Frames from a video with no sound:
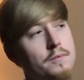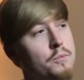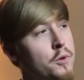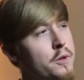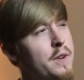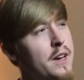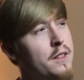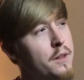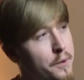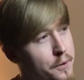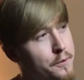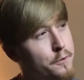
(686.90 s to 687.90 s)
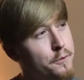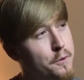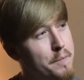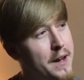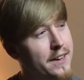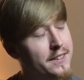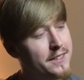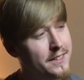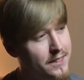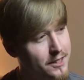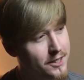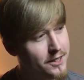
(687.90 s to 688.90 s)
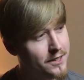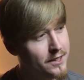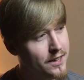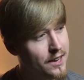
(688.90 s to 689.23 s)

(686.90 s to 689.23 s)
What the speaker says: What have I learned from my addiction?